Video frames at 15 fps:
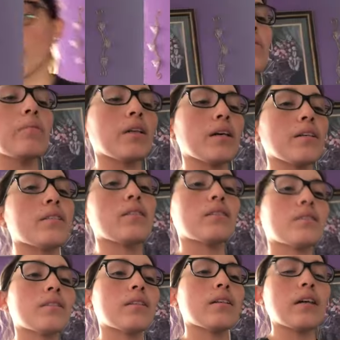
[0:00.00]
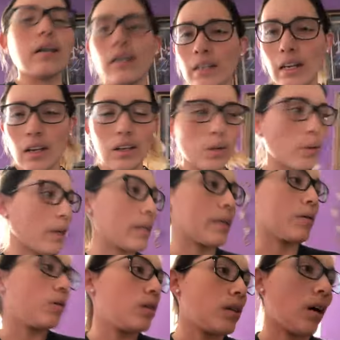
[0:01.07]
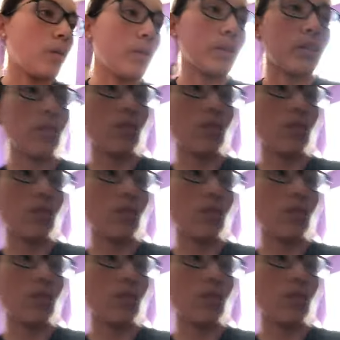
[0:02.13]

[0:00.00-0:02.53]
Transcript: I am blessed, and I don't know why I keep going on with